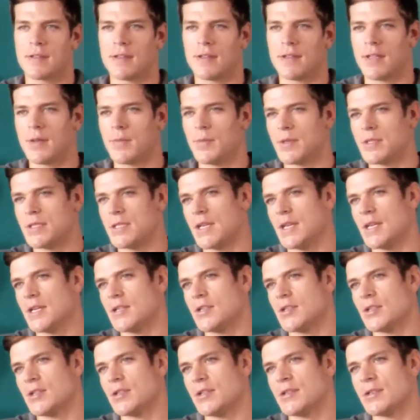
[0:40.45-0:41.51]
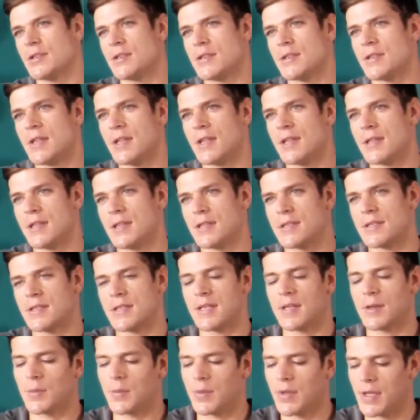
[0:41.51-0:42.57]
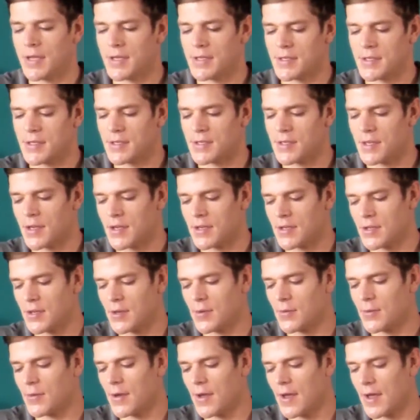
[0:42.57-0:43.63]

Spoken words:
the limitations that this thing places on you,